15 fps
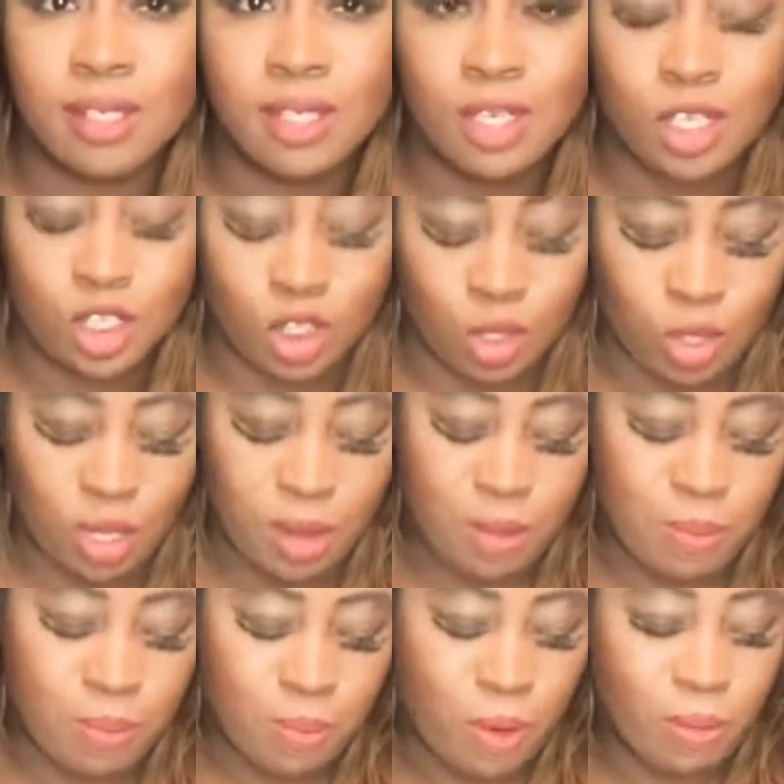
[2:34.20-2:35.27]
So
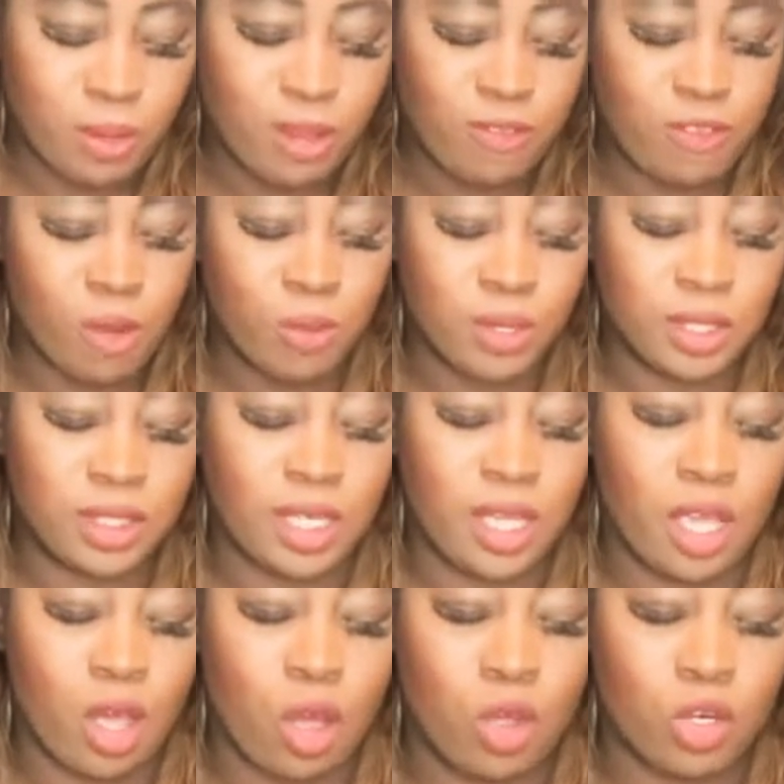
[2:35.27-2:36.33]
you're probably
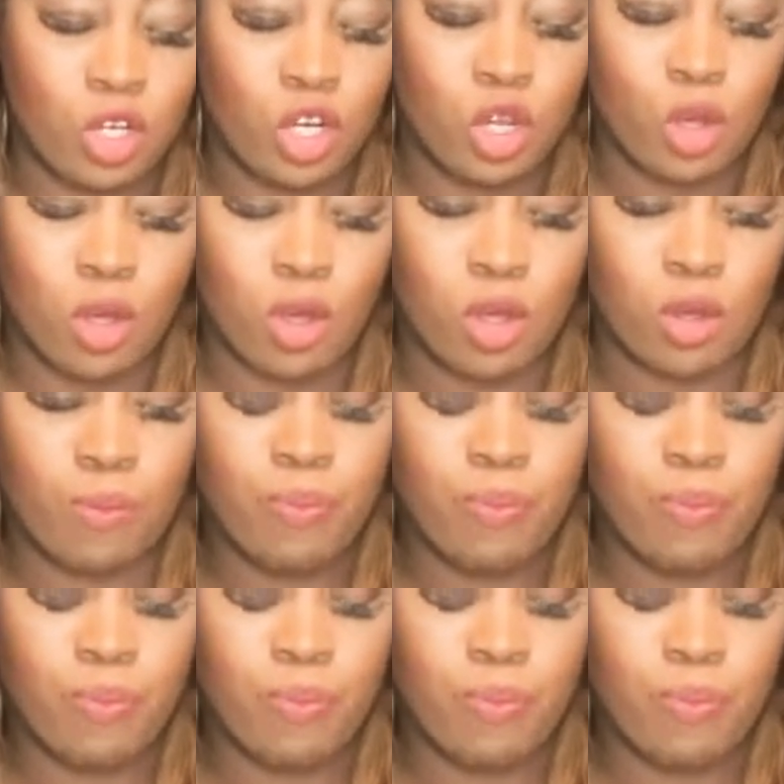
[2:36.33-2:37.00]
focusing on your